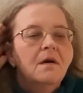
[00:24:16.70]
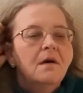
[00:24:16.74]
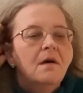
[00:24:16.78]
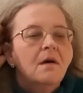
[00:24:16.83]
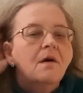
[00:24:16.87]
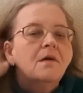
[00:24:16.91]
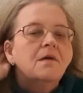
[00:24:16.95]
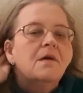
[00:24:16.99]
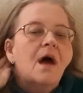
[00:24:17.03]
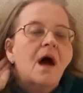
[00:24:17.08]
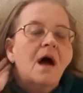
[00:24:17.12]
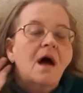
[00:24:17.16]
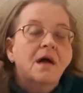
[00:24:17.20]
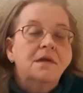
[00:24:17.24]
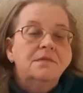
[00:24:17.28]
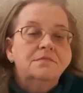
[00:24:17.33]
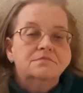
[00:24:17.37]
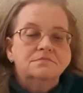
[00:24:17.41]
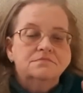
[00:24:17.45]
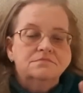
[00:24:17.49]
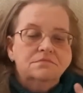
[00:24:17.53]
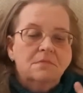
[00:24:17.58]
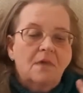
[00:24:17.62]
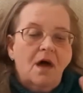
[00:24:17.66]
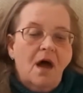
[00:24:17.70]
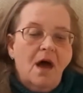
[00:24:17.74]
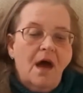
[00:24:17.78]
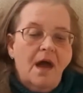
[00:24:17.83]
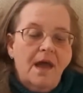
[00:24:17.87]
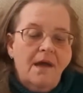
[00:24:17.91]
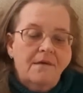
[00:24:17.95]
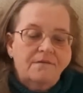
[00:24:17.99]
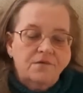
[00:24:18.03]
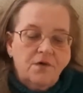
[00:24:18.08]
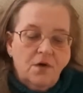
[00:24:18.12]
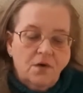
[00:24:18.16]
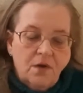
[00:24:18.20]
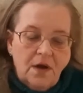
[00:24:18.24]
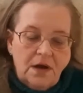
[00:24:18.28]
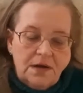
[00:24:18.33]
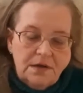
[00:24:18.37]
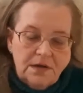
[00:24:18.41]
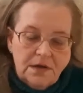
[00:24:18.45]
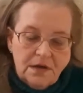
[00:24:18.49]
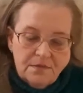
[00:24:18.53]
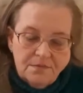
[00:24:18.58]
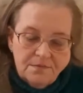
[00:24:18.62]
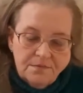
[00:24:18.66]
or not. I have no
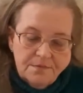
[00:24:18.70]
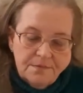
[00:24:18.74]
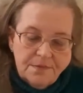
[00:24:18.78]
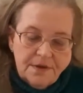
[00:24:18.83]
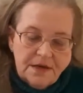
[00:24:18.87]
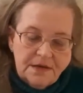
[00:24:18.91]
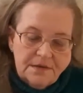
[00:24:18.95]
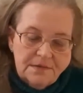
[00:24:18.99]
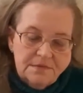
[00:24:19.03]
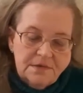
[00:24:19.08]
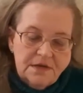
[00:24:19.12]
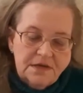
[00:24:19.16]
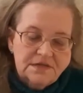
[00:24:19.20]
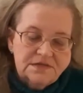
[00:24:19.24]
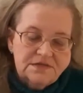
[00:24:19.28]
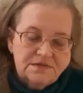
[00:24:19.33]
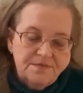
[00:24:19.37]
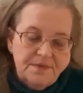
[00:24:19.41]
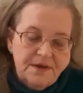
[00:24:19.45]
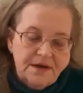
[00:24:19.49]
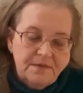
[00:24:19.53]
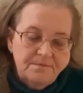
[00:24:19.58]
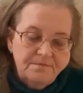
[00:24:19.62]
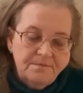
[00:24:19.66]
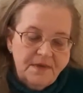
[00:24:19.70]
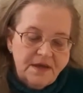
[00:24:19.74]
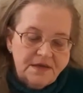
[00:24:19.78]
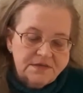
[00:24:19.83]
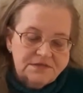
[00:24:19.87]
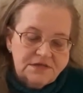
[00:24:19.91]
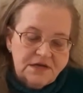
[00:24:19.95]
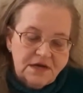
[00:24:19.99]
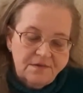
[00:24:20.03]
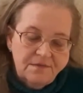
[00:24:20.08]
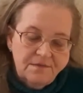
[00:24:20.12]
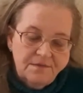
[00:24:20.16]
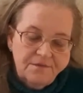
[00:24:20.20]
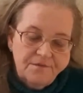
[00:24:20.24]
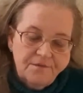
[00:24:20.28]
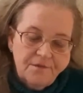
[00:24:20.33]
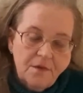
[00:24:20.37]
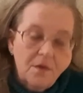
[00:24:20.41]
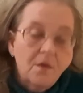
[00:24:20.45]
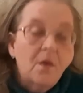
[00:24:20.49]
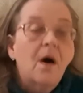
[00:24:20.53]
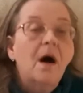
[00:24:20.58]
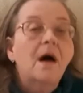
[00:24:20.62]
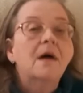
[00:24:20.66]
idea, but it's been messed up for
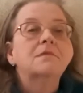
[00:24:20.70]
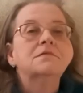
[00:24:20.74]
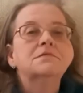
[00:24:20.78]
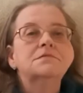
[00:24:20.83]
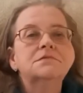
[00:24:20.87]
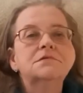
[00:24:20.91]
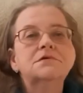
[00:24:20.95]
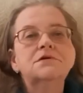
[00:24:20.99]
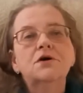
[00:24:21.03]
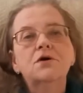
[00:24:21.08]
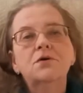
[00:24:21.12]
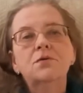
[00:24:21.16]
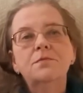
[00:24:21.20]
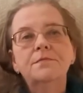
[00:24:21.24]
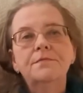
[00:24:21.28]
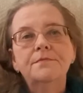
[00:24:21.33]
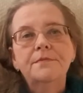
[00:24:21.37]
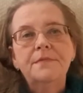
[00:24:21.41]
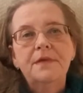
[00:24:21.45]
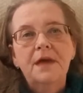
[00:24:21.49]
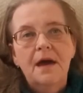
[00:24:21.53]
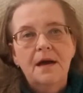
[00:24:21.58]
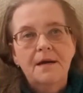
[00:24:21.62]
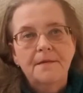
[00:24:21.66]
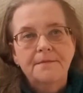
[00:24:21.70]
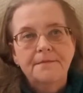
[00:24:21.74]
a while. So, yeah.